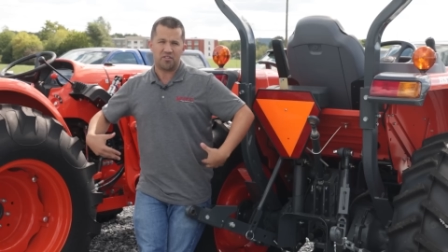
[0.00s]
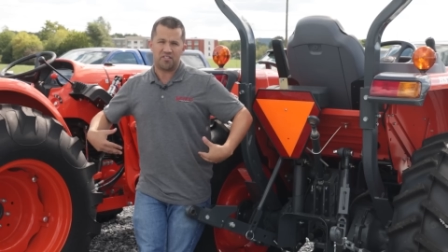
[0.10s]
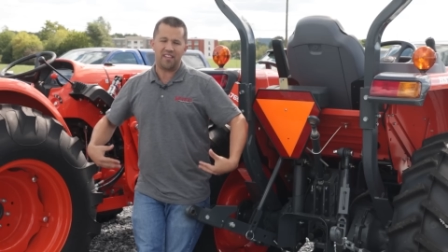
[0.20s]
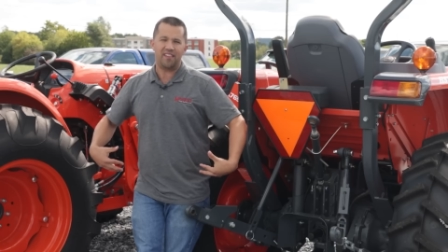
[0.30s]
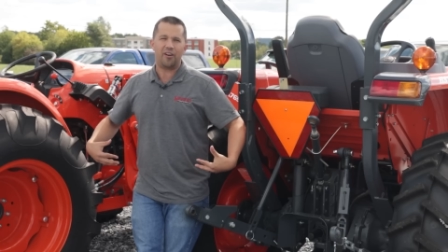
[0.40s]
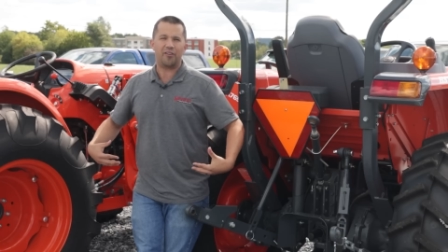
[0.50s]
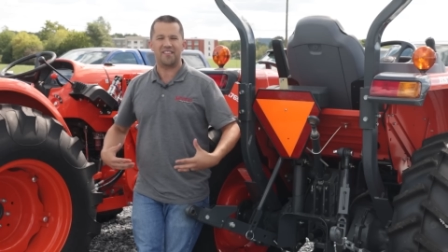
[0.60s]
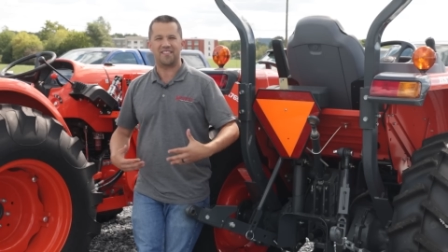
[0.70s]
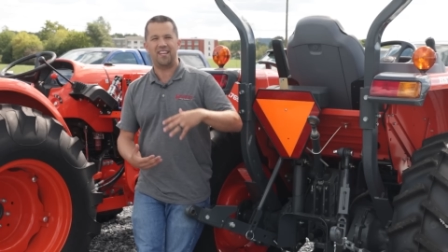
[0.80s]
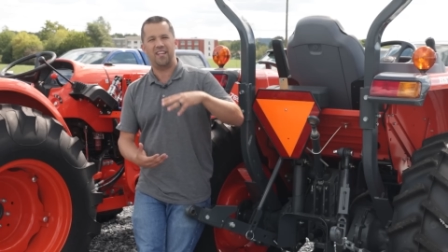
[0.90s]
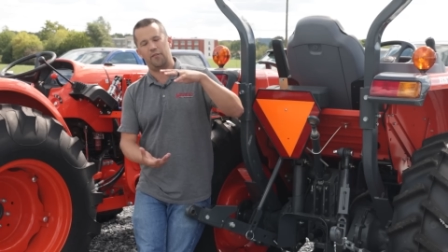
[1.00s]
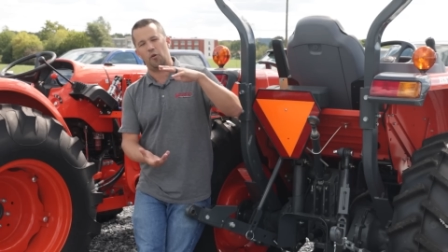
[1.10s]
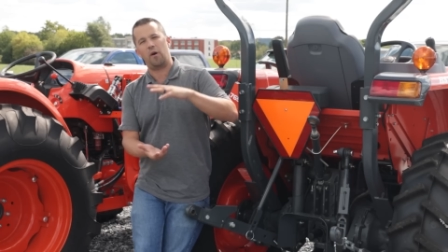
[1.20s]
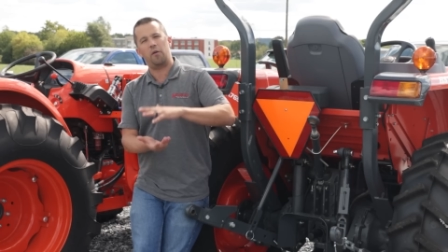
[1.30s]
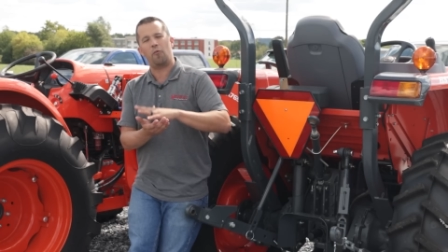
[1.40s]
you're sitting there in the seat, if
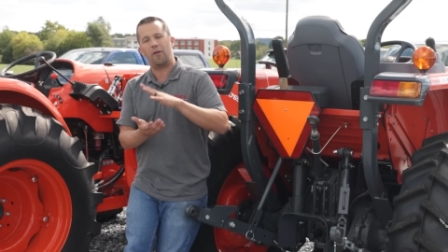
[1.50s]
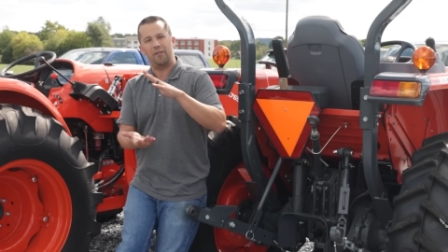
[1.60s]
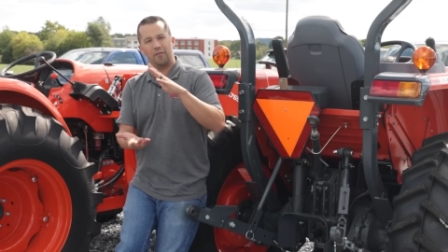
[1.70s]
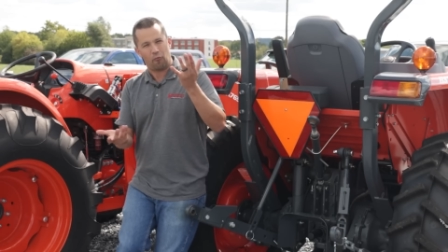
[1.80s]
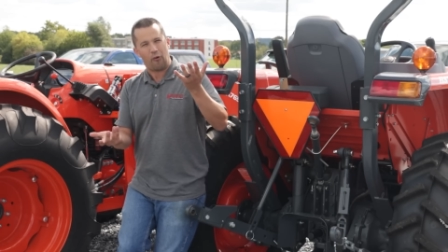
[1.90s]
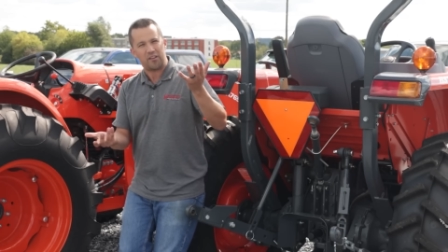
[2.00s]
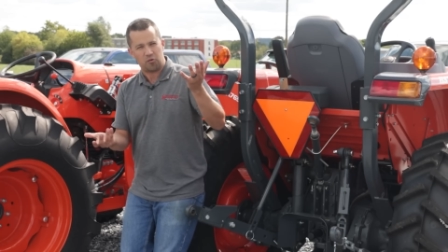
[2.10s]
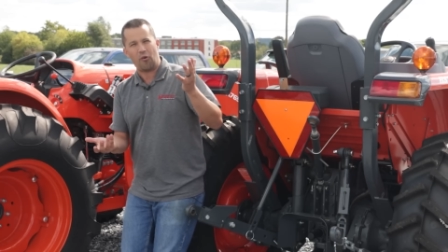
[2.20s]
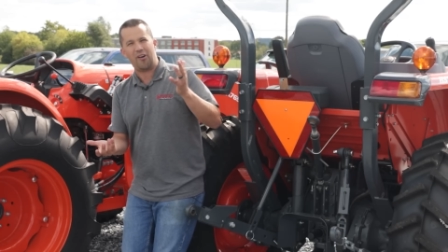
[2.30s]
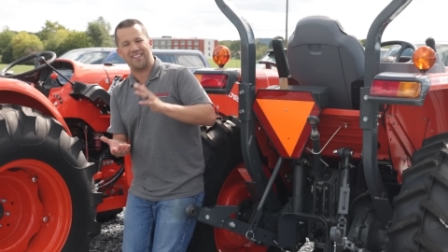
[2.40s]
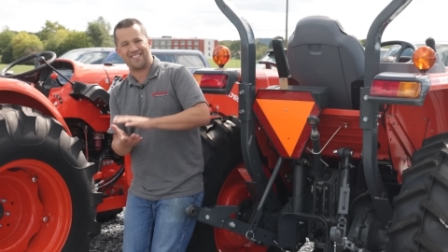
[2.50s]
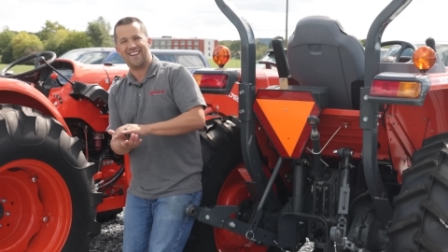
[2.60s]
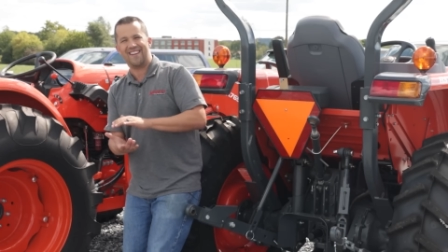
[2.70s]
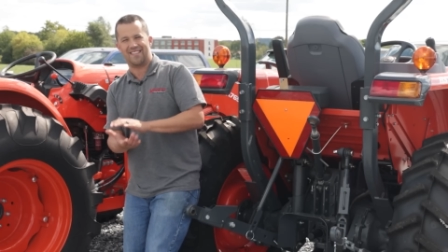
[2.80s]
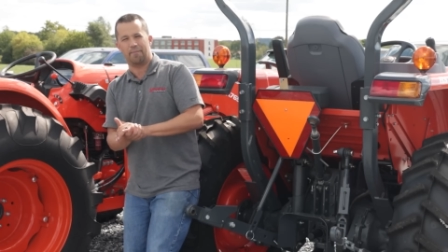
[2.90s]
you want one that's
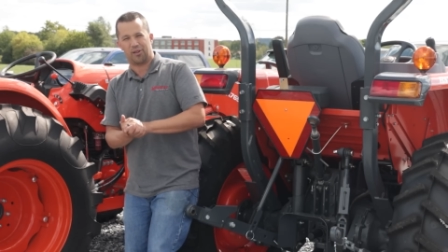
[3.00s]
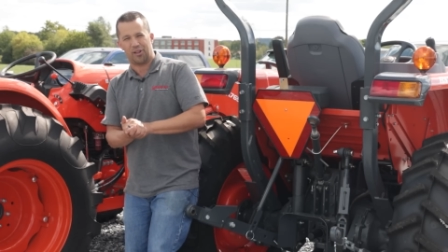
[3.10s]
nice and